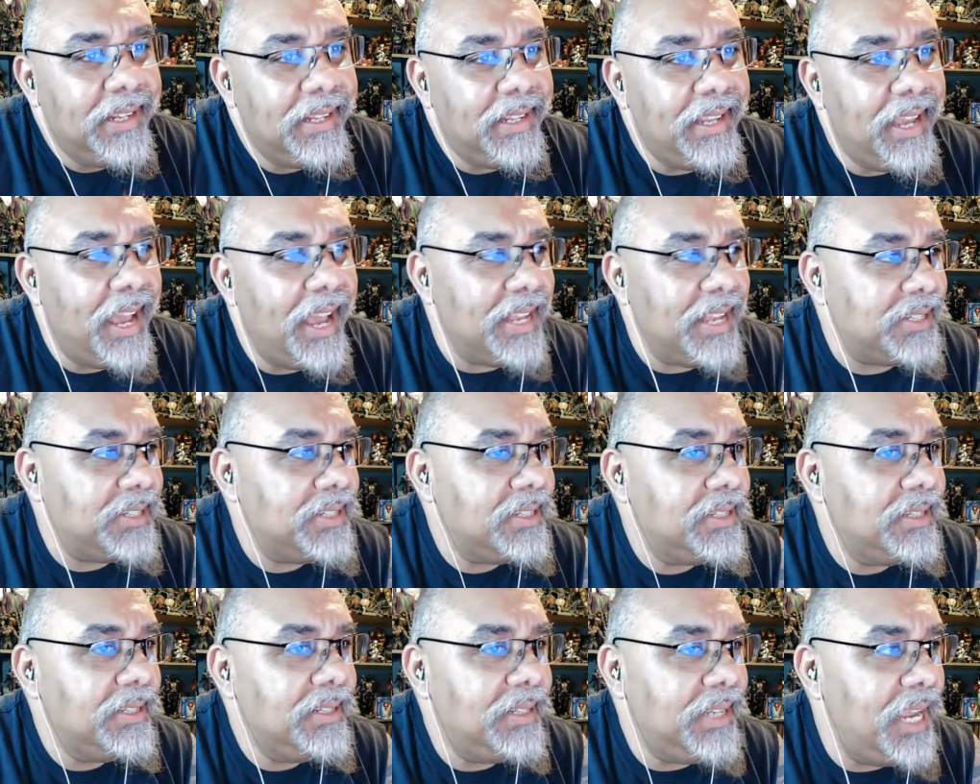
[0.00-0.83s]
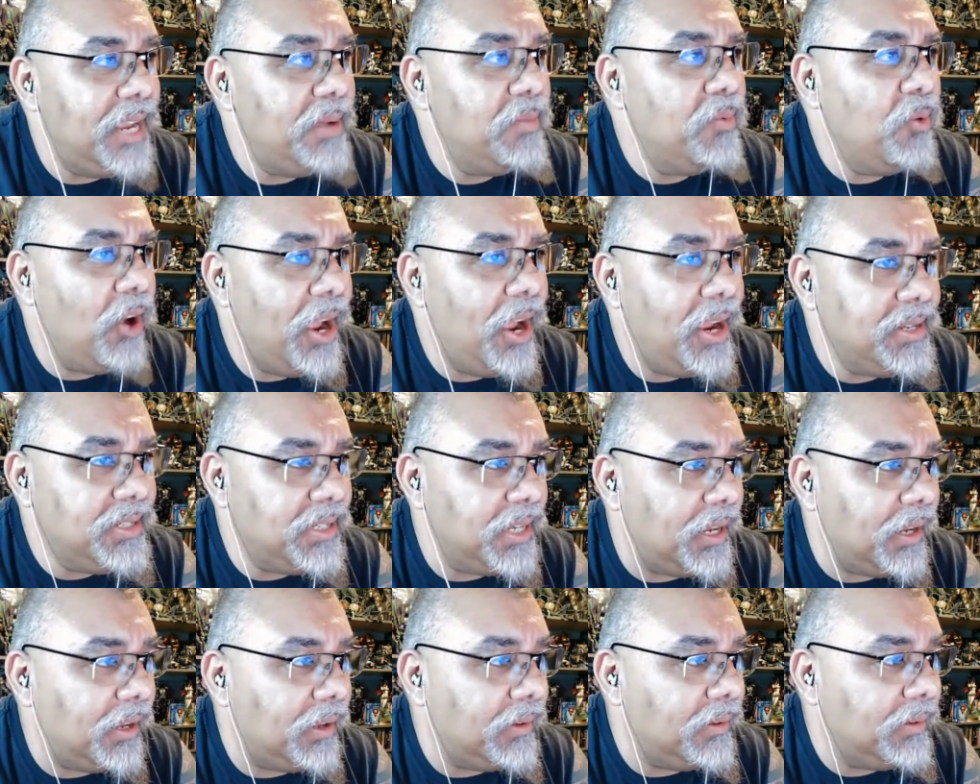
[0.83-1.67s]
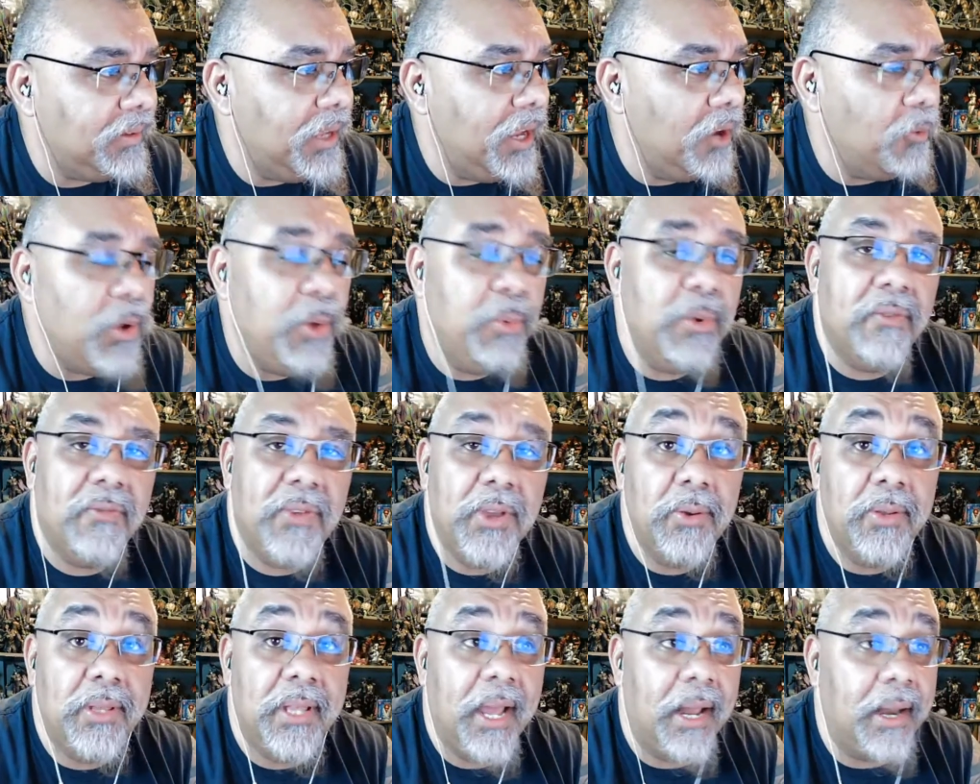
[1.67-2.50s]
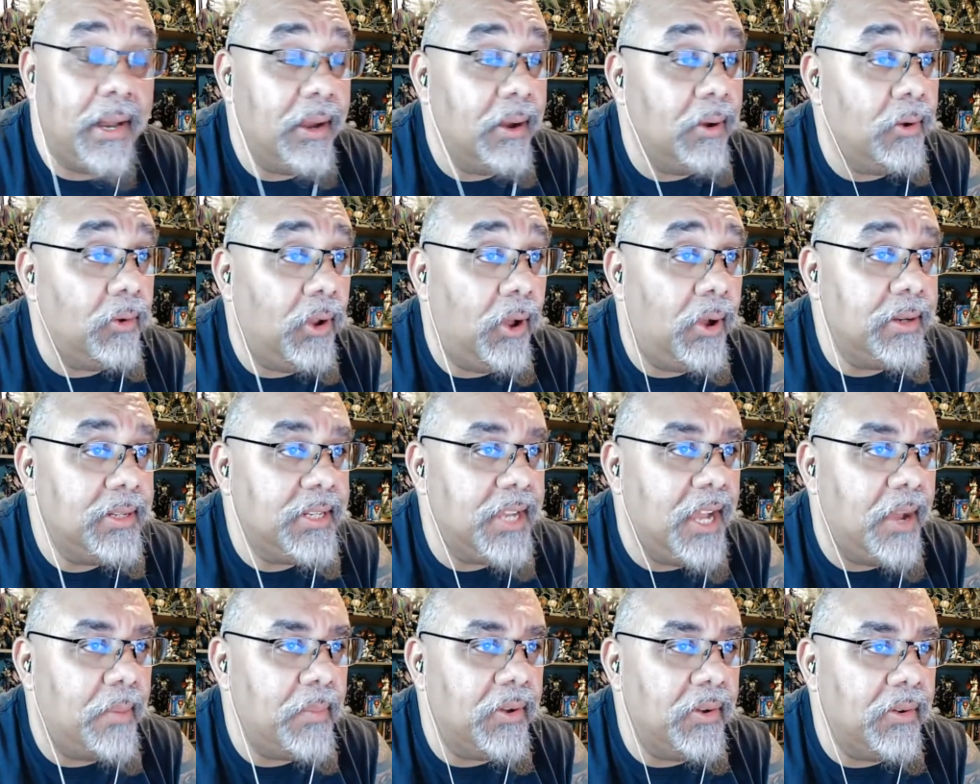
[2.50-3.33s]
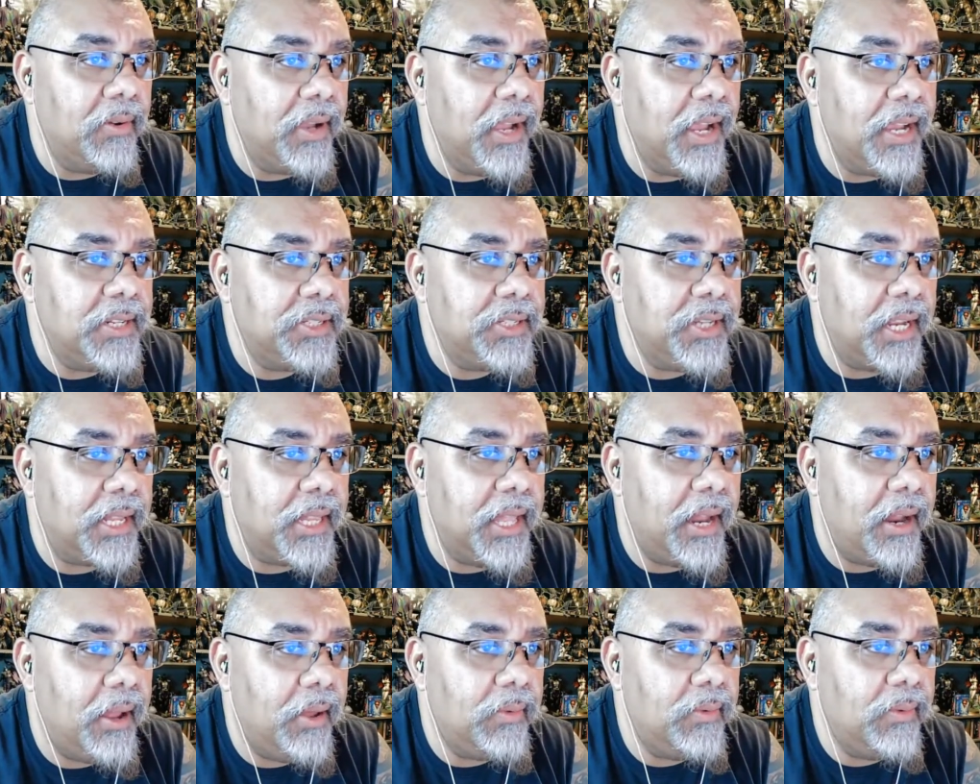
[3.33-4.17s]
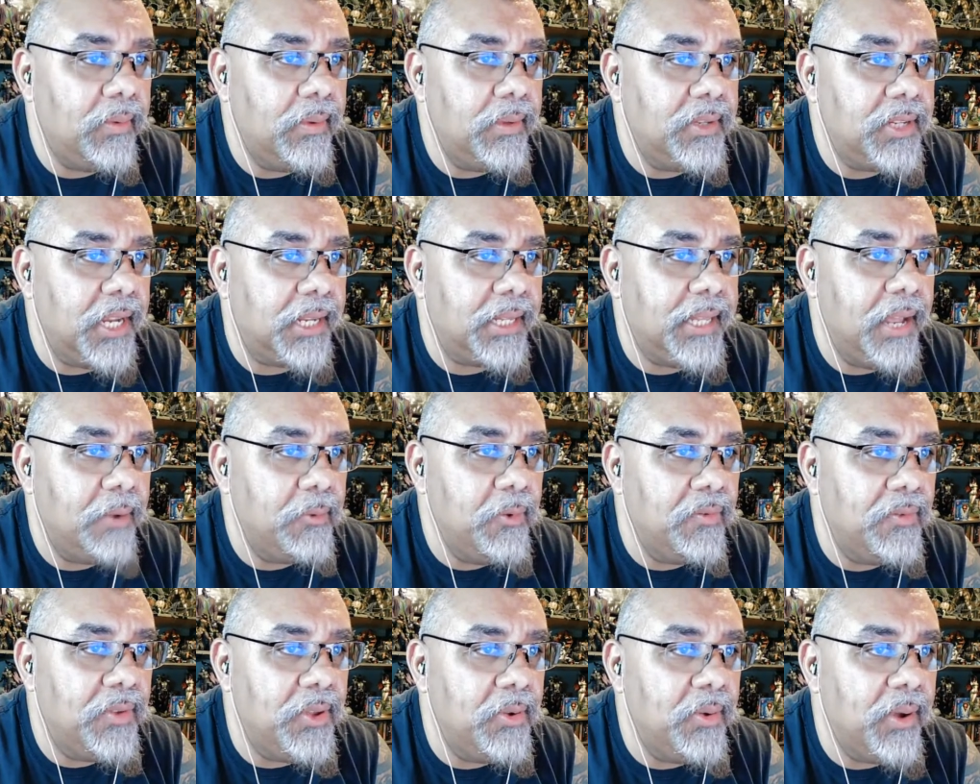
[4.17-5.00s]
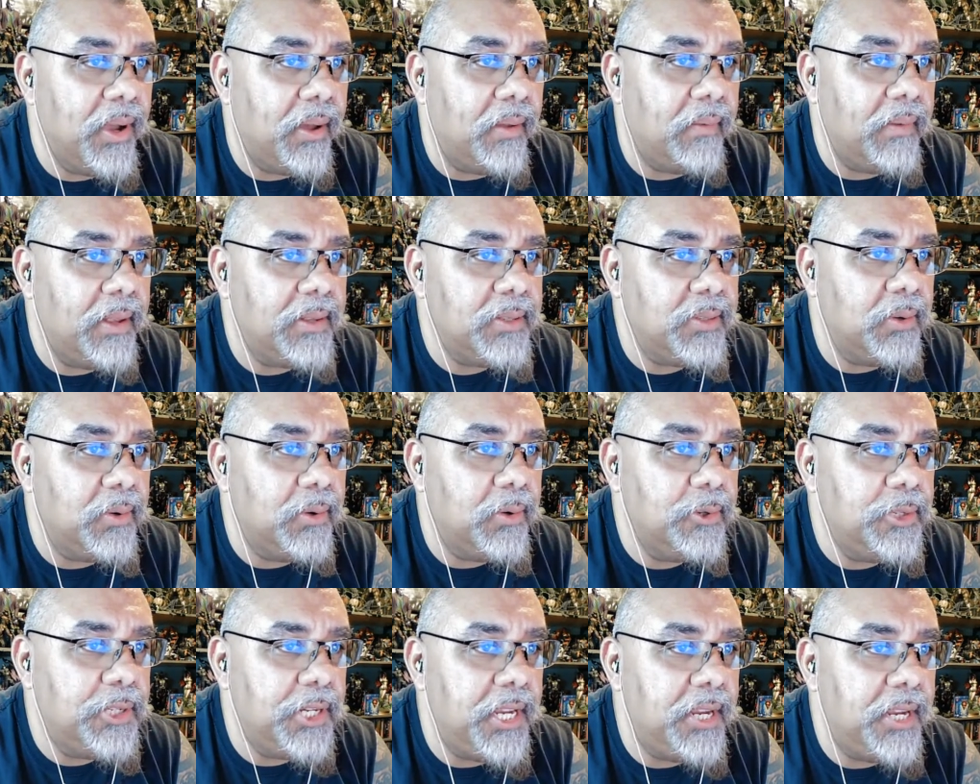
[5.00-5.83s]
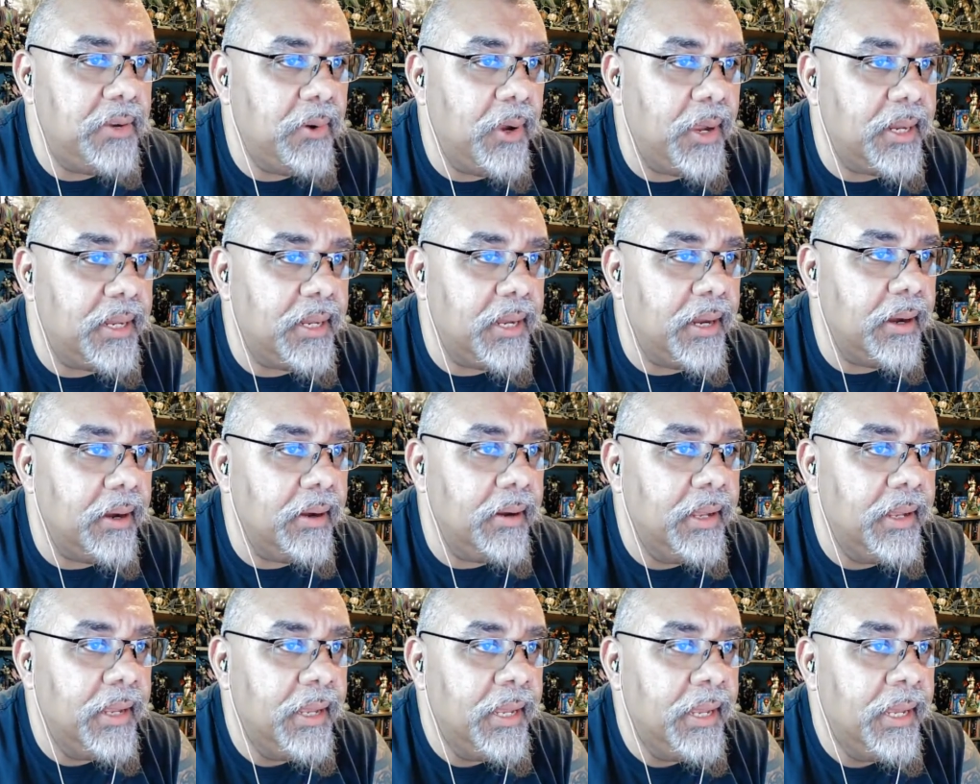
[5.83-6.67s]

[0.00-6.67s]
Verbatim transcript: Yes, Deep Rising. And we reviewed that here a long time ago, guys. Check that out. Check that review out. That's O G right there.